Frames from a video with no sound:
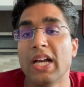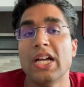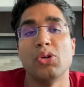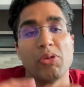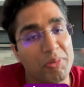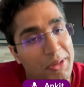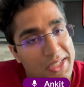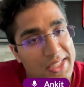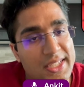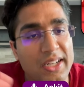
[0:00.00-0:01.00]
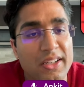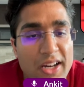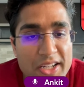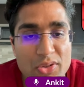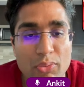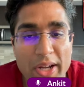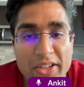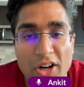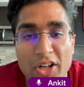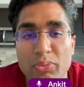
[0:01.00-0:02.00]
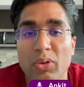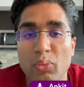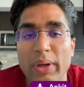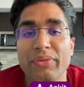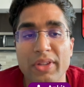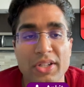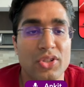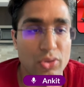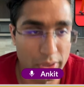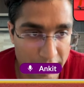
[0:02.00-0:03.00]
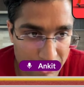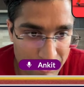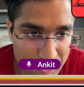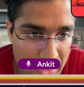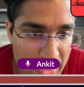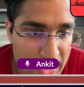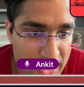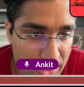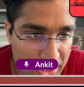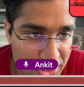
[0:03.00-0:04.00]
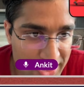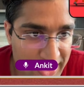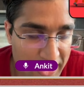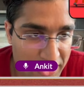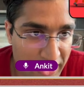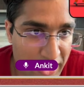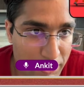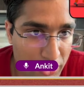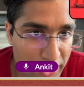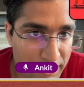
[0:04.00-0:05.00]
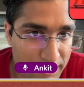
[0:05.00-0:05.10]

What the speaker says: whoever plays the second highest red card will win this trick. So let's just get to that point.